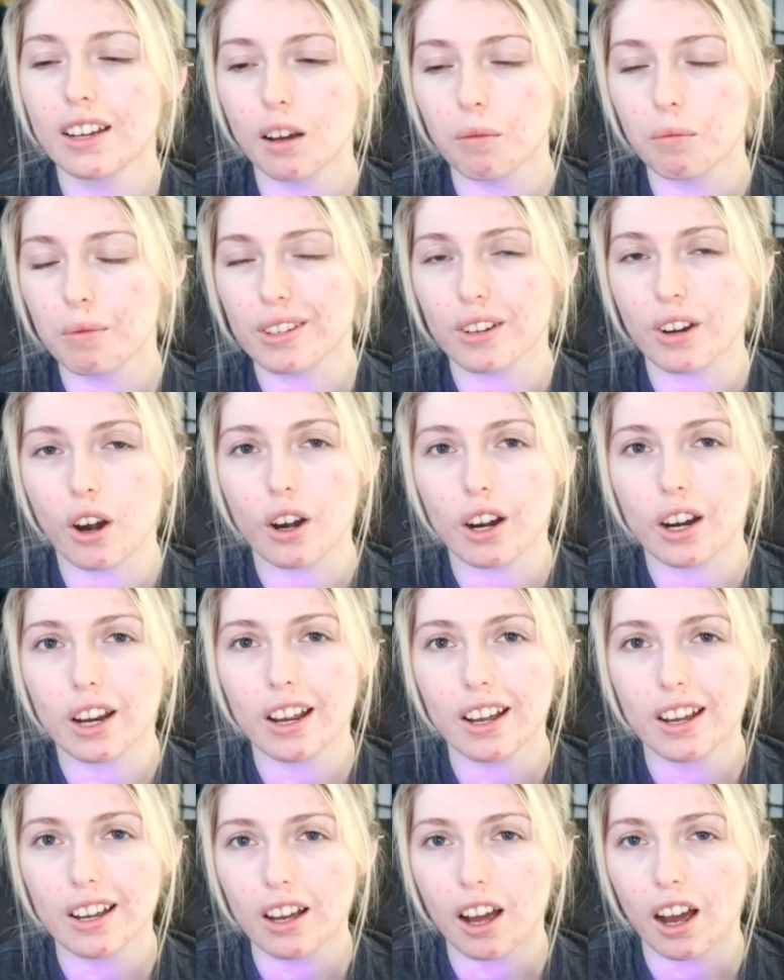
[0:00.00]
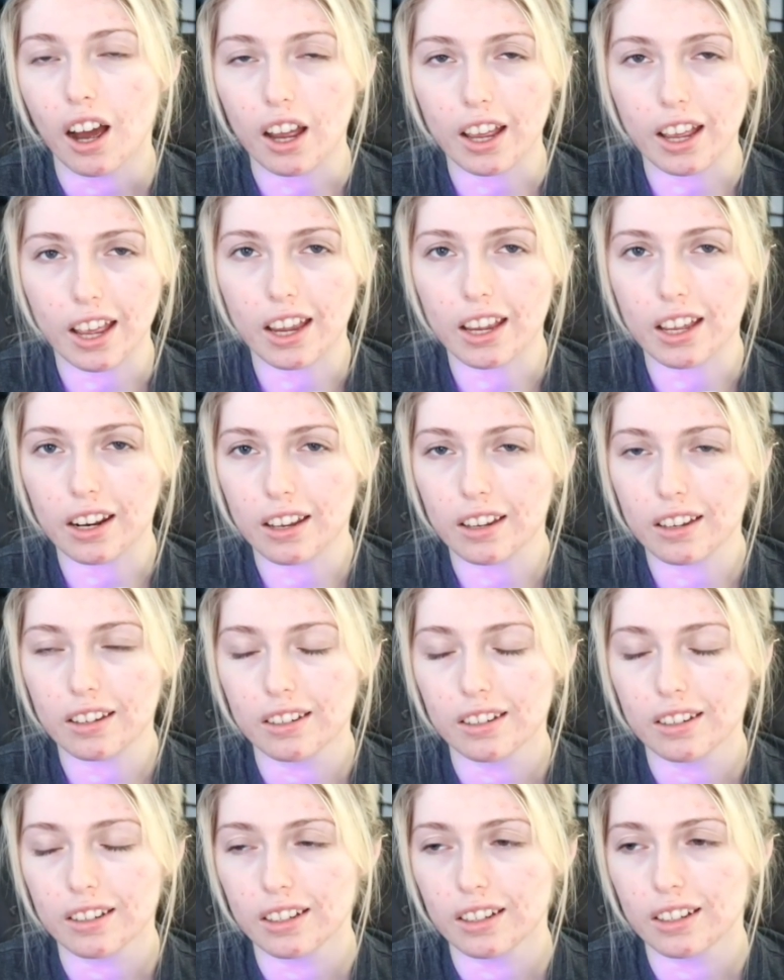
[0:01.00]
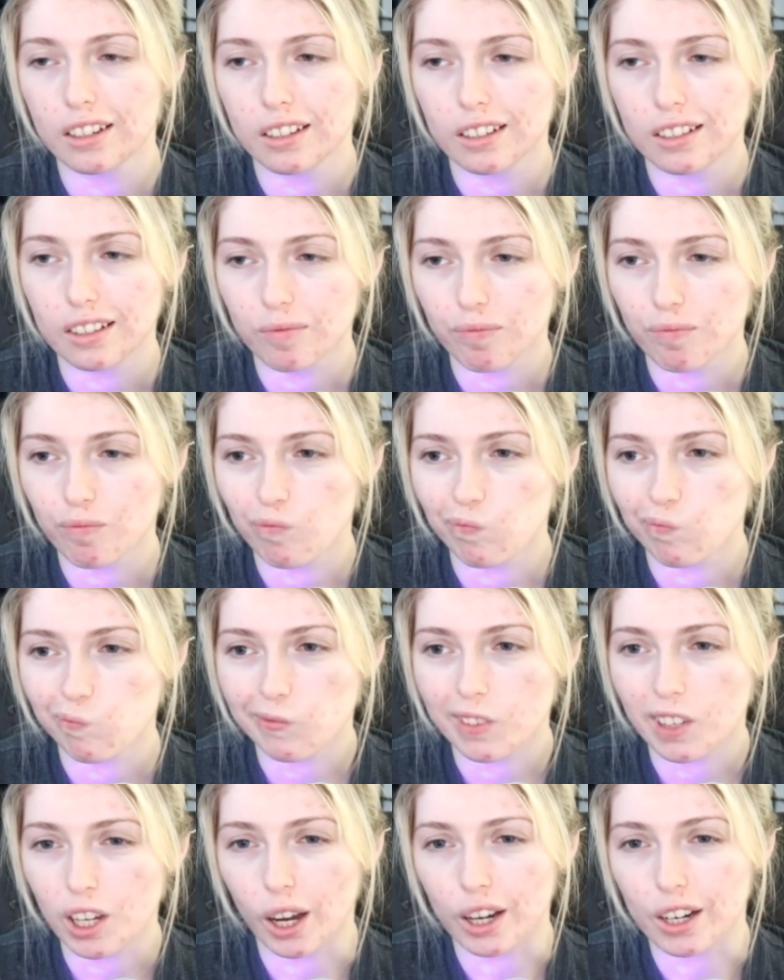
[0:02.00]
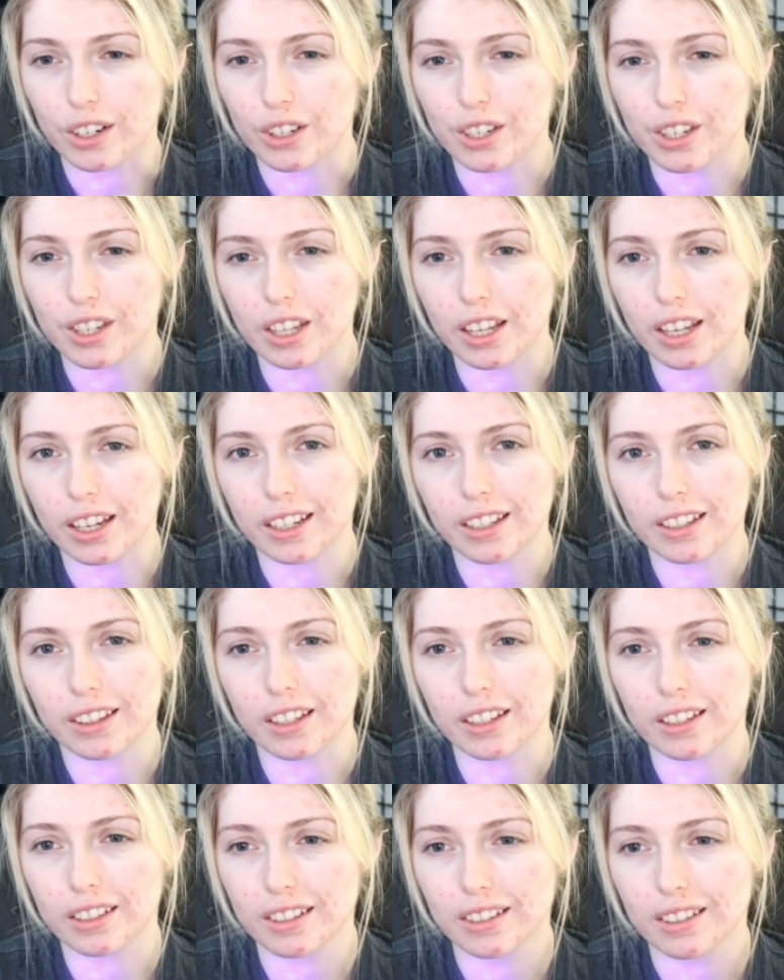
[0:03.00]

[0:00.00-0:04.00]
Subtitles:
I'm sorry. I hate it. I just think that